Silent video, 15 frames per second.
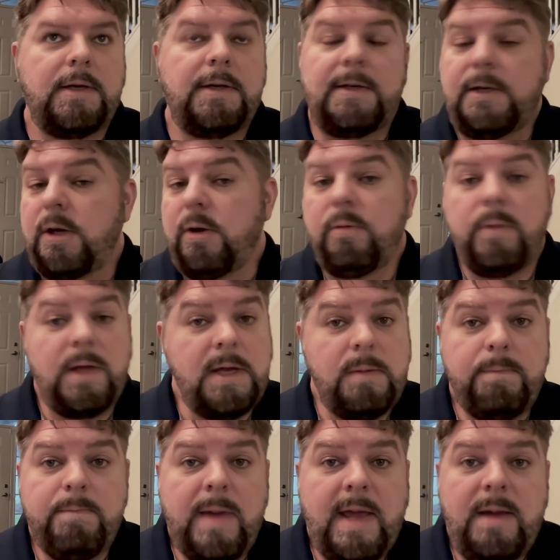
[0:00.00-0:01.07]
you know,
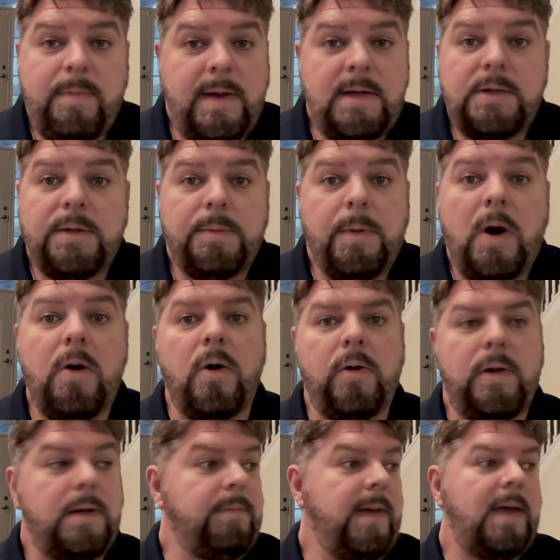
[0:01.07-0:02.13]
it may be tomorrow.
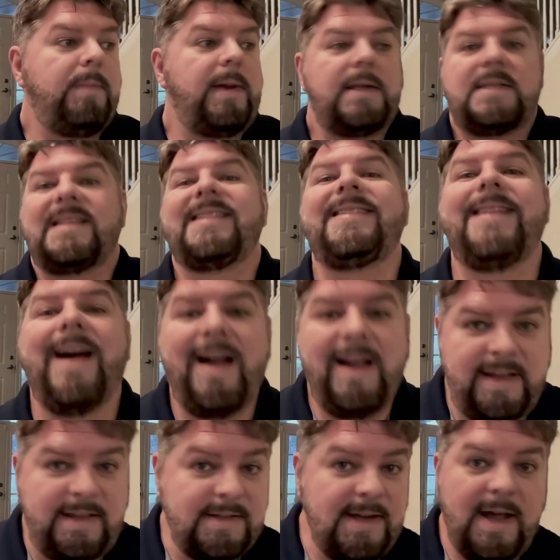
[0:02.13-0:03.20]
It may be
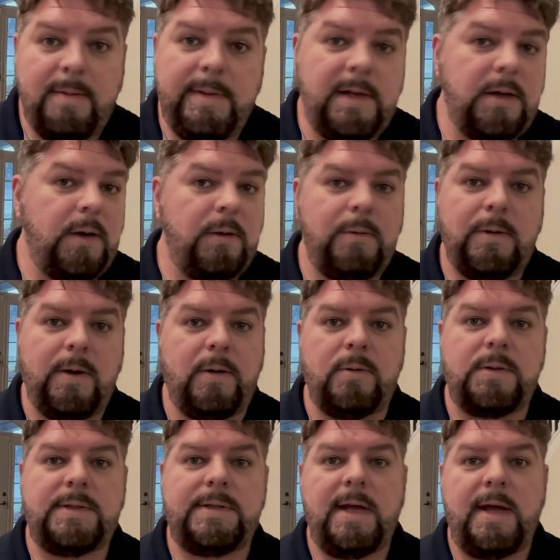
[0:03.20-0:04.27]
tonight. I mean, who
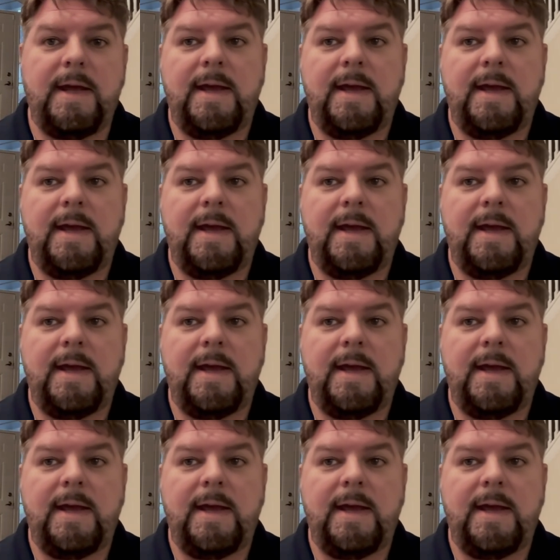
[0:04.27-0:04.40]
knows?